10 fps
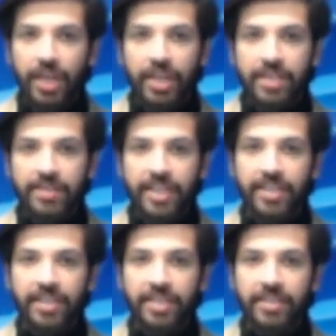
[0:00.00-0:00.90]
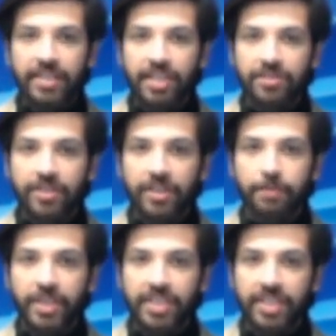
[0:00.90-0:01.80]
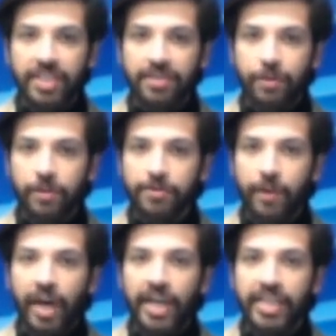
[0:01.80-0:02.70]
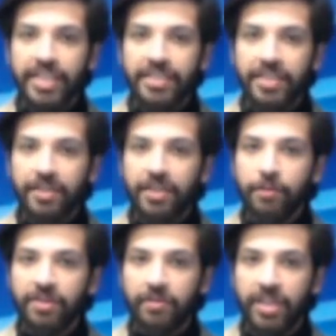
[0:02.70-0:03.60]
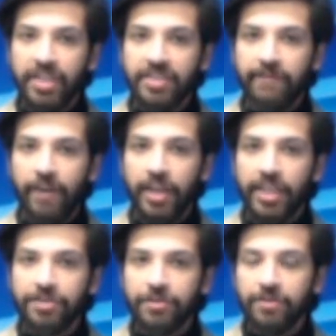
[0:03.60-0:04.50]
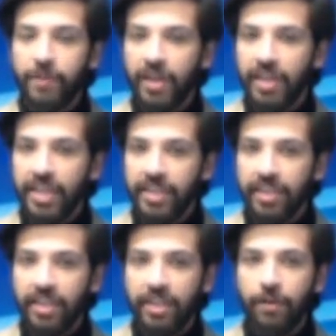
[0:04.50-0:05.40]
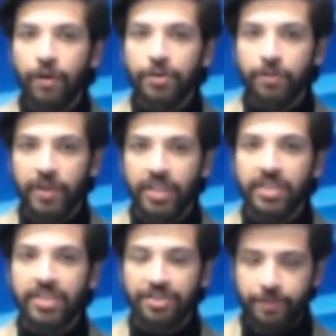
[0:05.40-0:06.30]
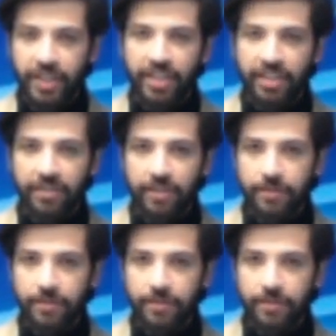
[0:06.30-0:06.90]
He said international media is also highlighting human rights violations by India in occupied Kashmir.